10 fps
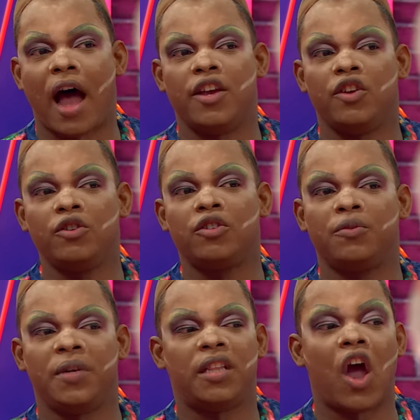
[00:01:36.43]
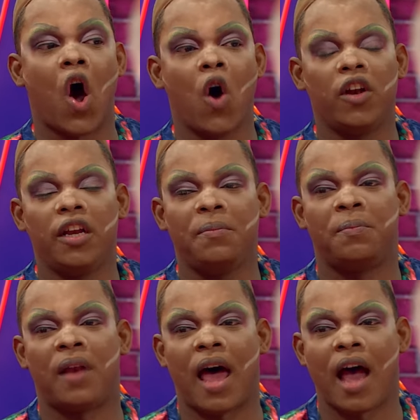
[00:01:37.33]
I used to be the only
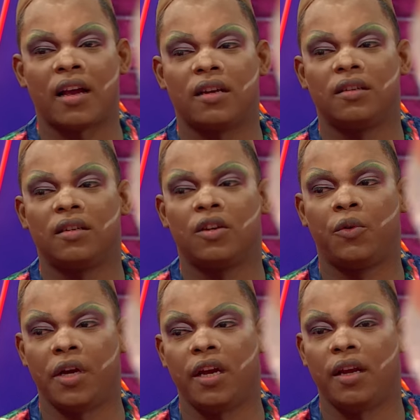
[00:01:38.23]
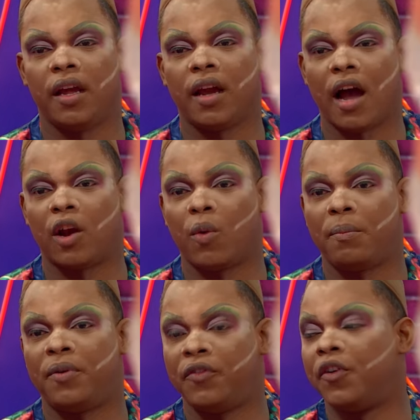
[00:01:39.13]
black queen in Ottawa
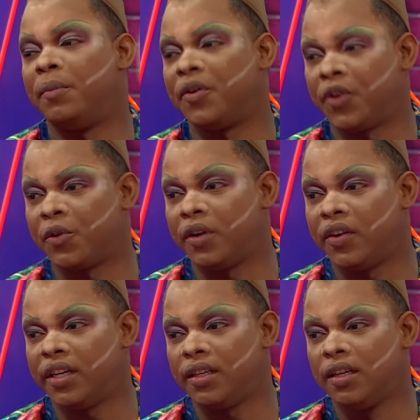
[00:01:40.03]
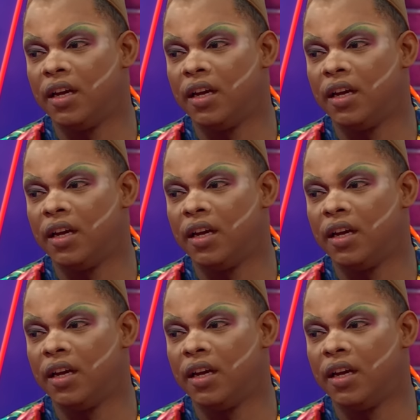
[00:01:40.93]
performing regularly.